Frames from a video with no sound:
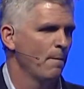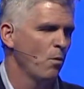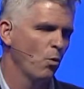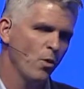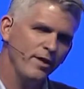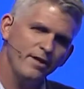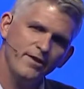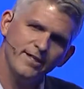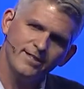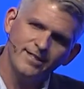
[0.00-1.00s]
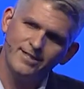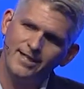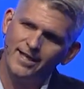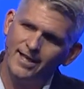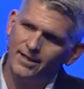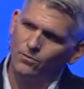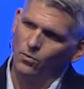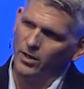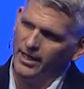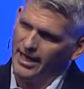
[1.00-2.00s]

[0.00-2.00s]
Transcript: Well, one of the things he said in